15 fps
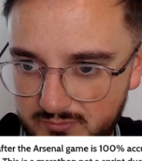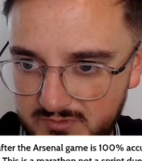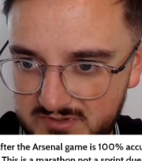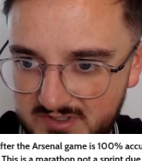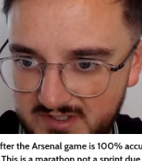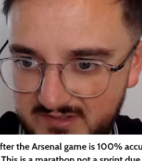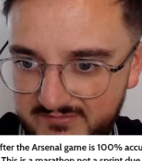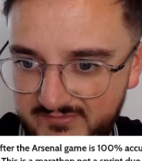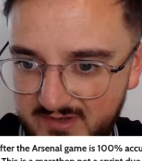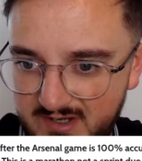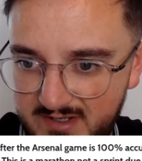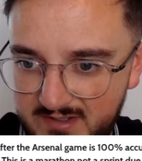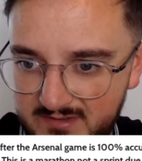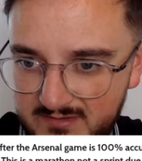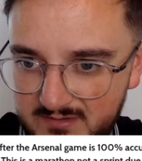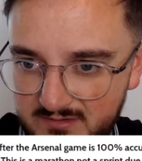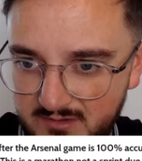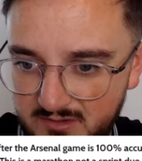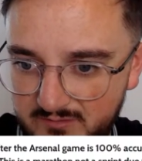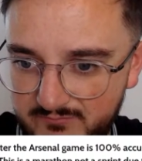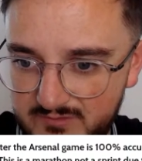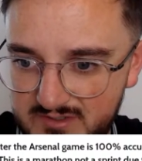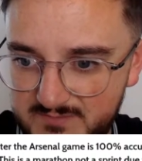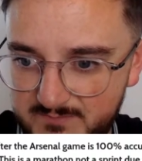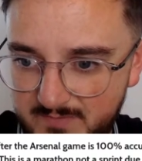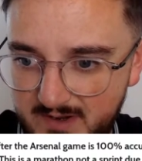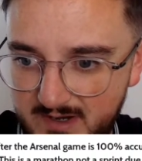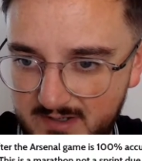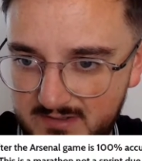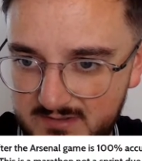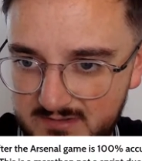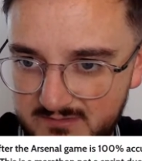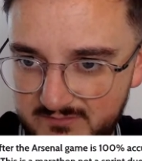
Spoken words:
City fan, a lot of respect